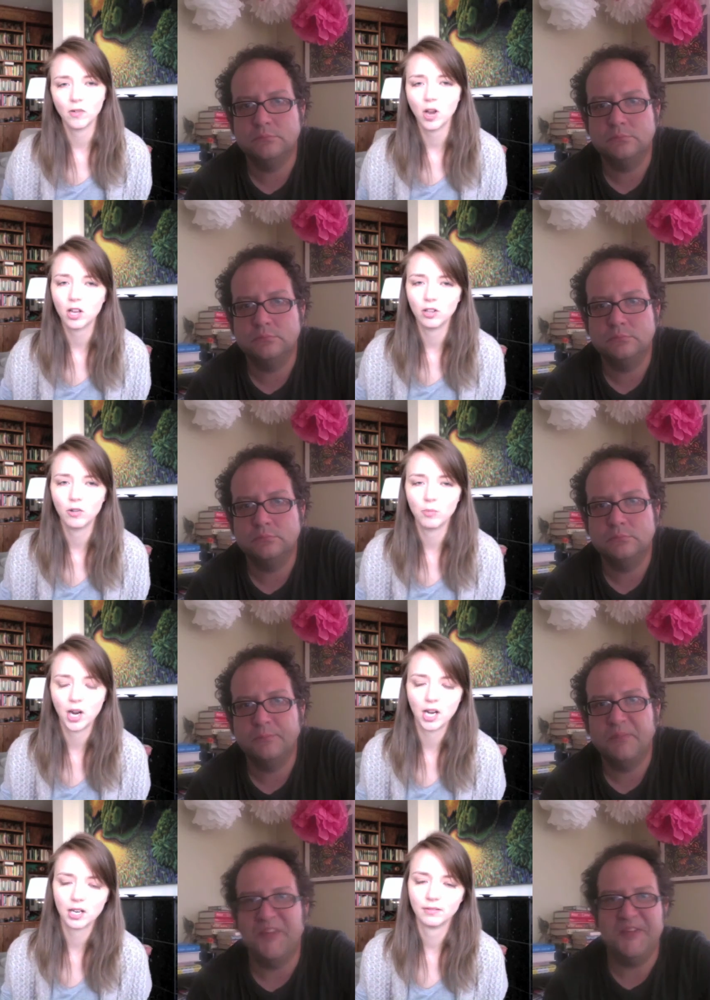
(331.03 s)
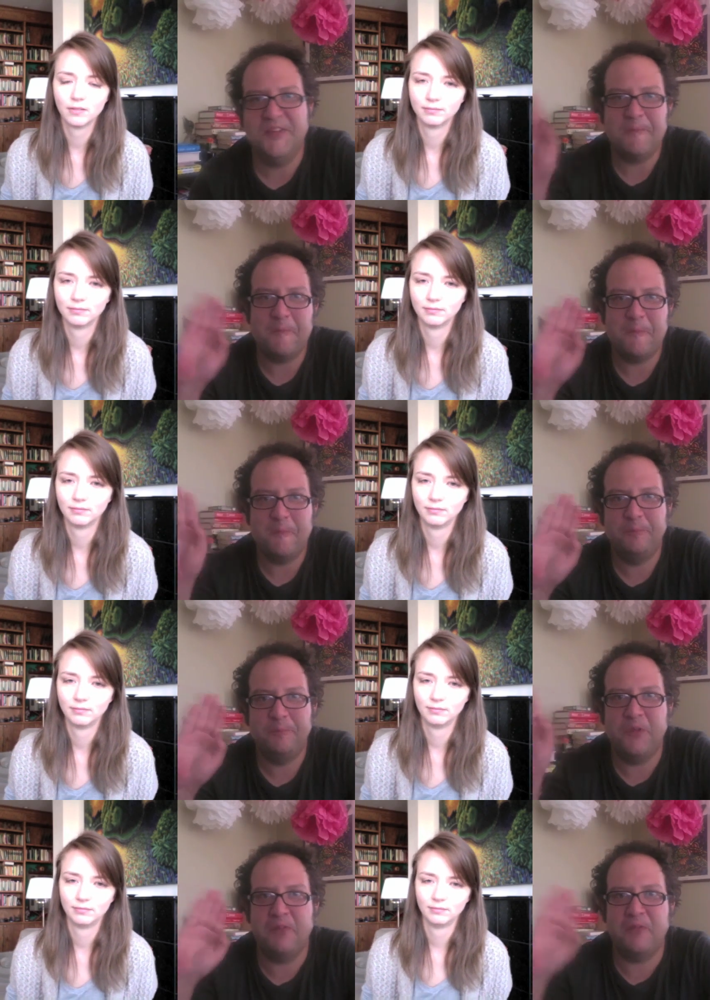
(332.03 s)
Speaker 1: walk alone, Mike.
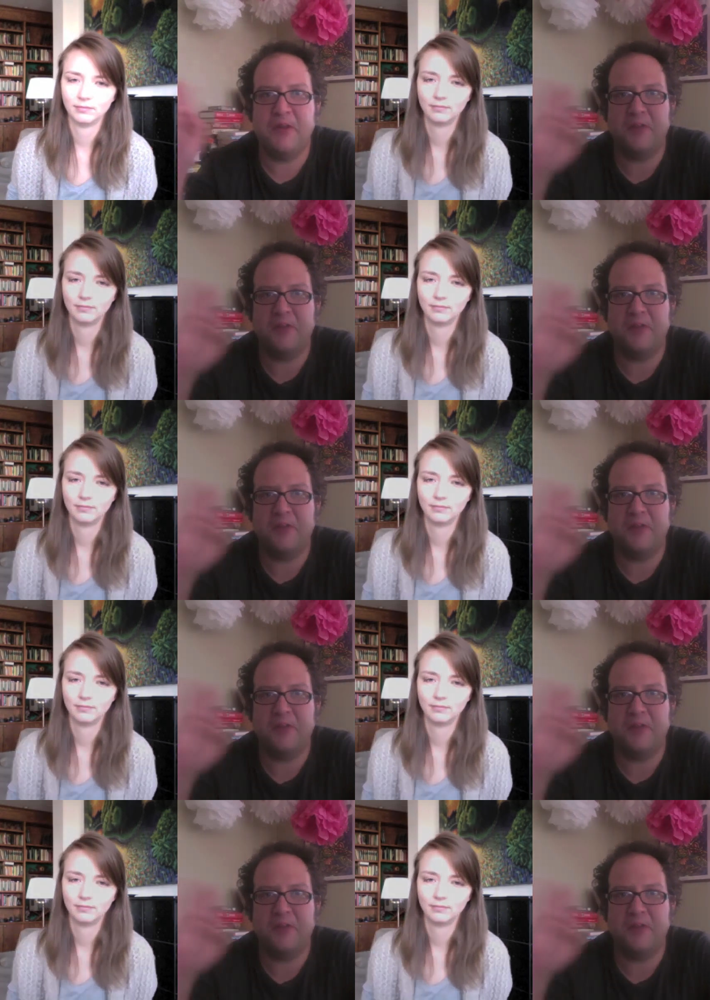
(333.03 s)
Speaker 2: You'll never walk